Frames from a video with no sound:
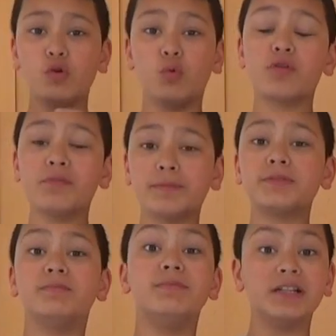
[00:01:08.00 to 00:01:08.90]
warm up
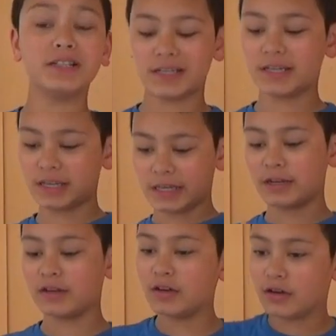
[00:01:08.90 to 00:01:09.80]
the milk
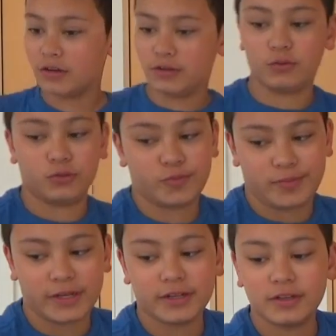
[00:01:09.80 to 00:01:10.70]
in a
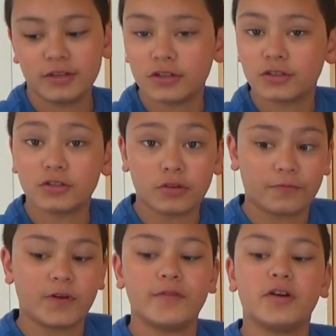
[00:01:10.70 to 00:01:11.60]
saucepan. So
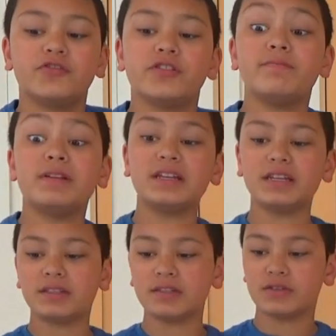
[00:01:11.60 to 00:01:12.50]
500
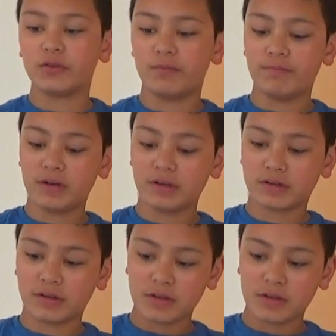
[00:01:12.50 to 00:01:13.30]
milliliters of milk,